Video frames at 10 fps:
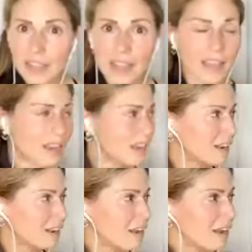
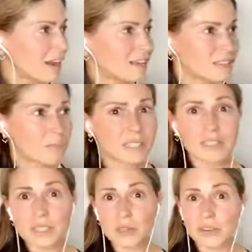And as a
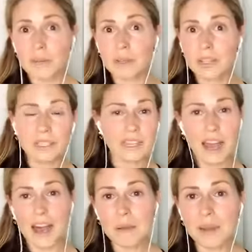business owner, because
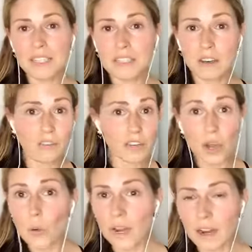I myself
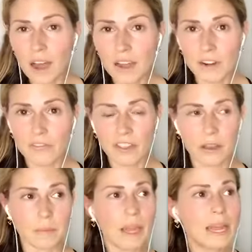know a lot of
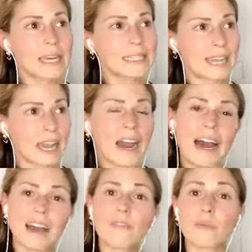them that
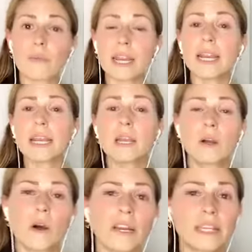have really
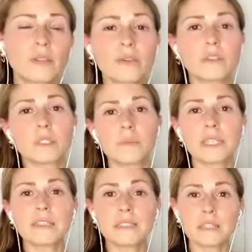gone into this
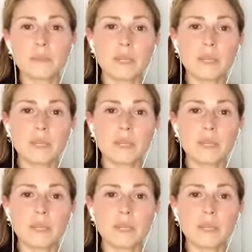business